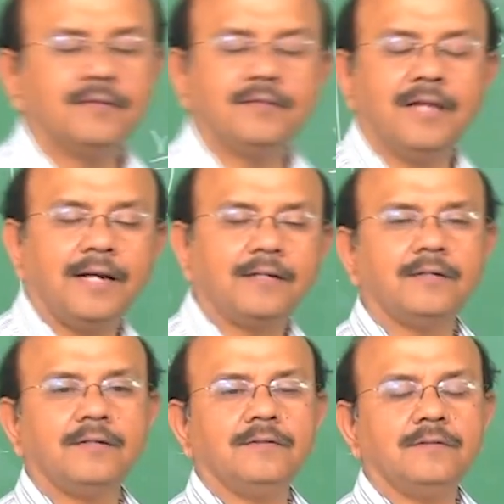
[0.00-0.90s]
that
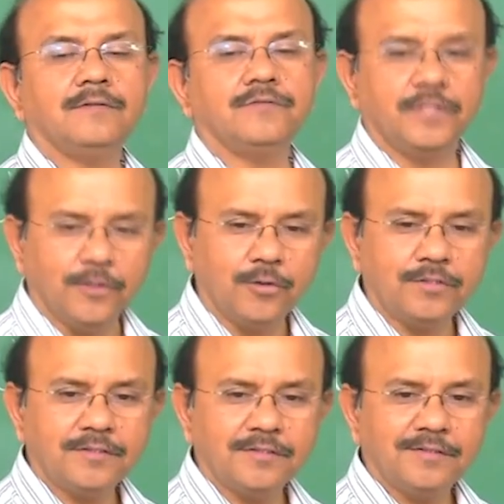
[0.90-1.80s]
of
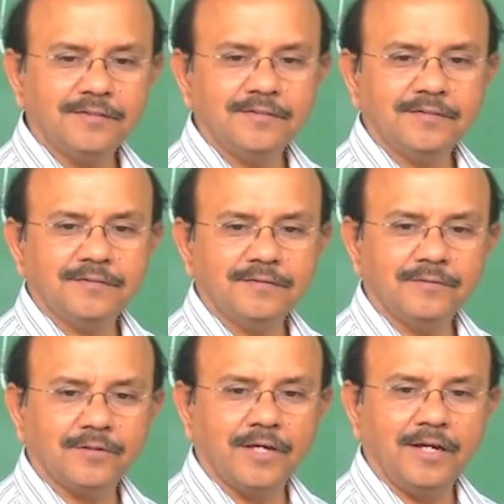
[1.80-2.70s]
zeros,
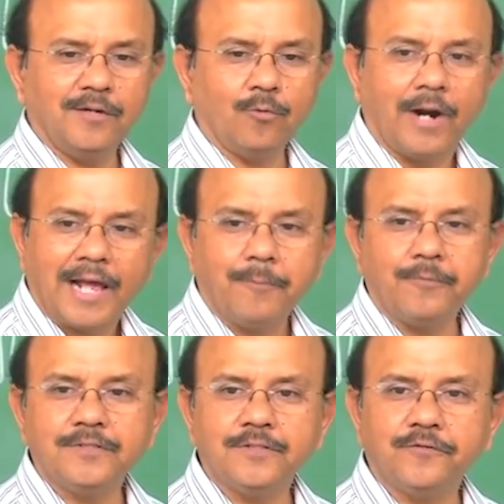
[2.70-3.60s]
okay, and what
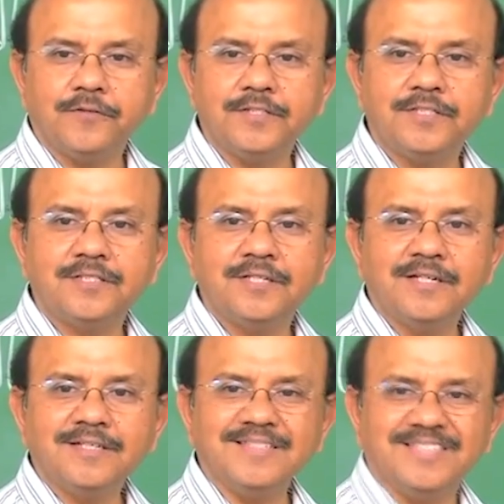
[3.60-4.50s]
happens if this
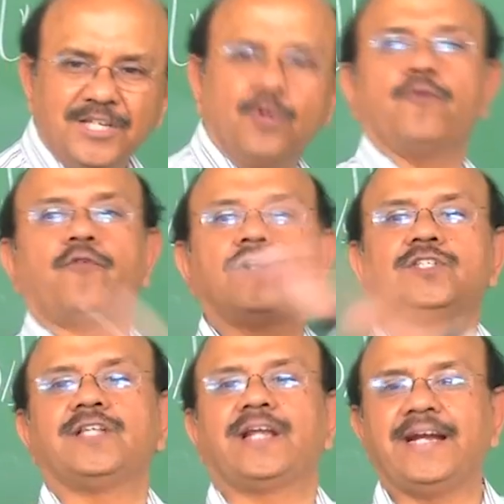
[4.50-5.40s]
0 falls
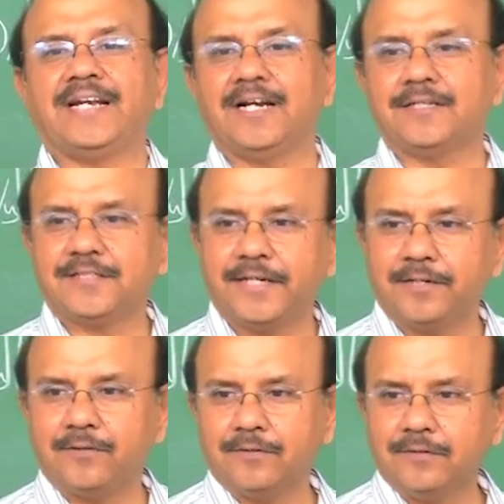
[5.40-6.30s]
on the right hand side
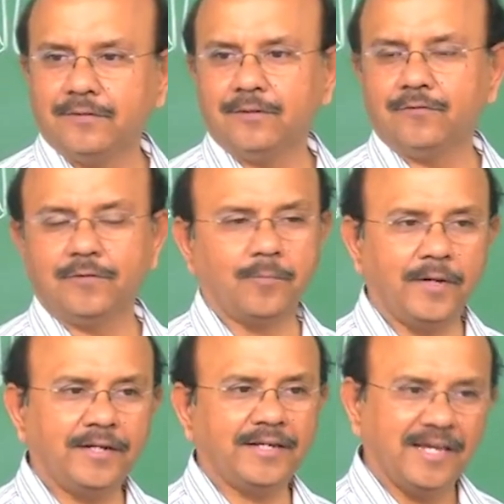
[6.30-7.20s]
of the
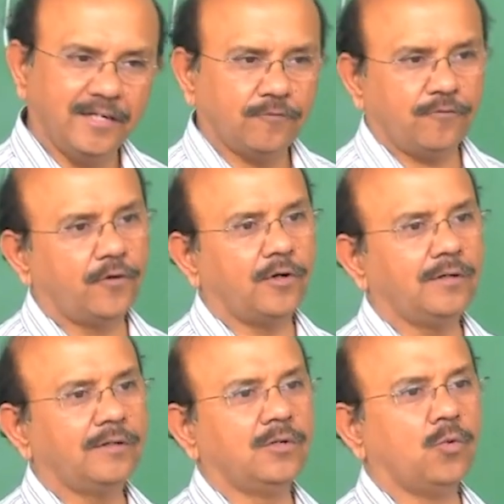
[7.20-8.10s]
plane, can it fall,
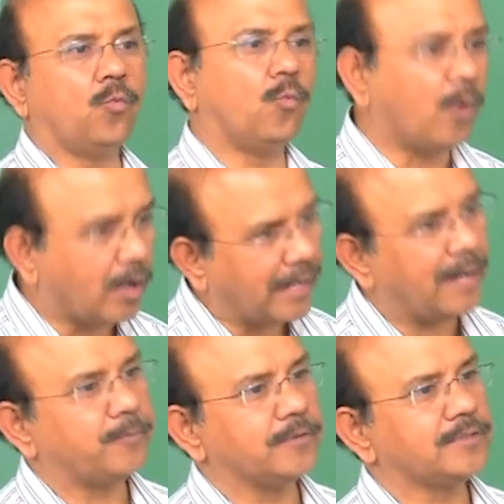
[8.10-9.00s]
what
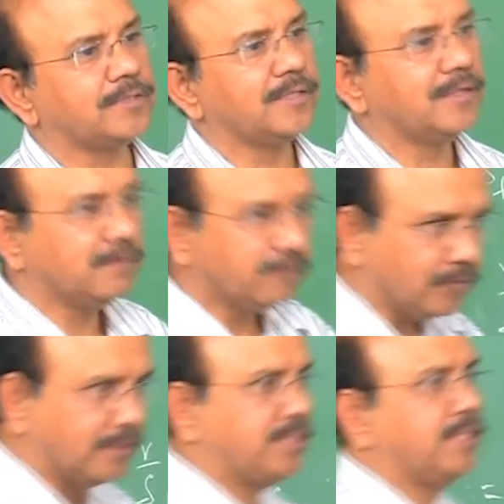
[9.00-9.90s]
happens, we
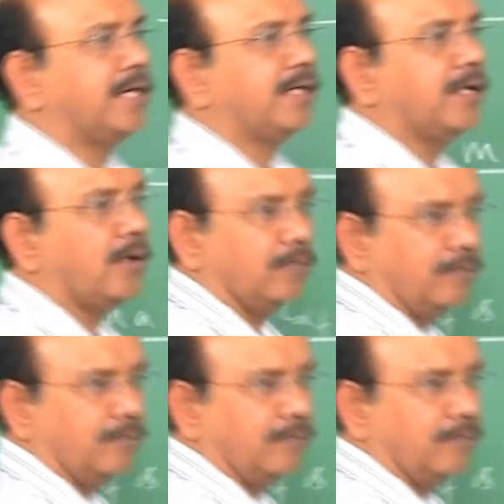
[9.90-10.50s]
will see that now.